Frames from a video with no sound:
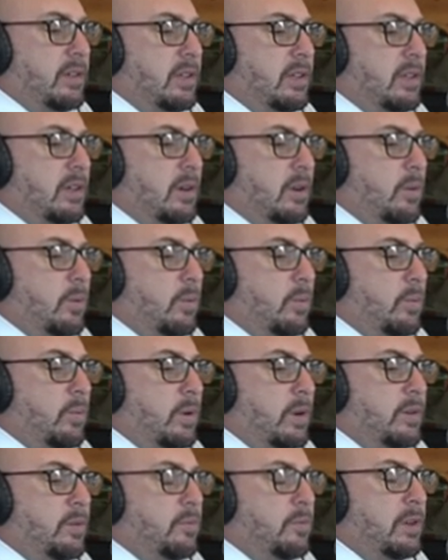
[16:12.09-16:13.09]

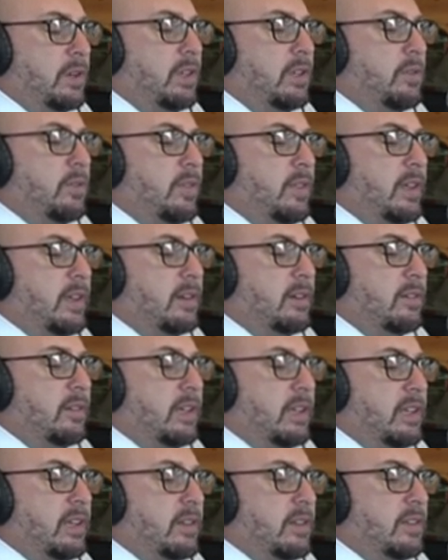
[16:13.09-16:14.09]
What do you think
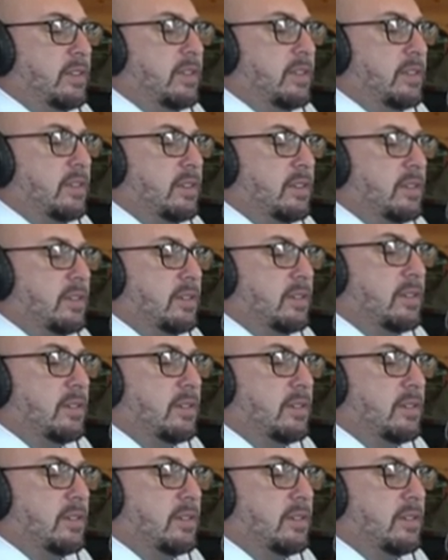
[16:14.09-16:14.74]
lends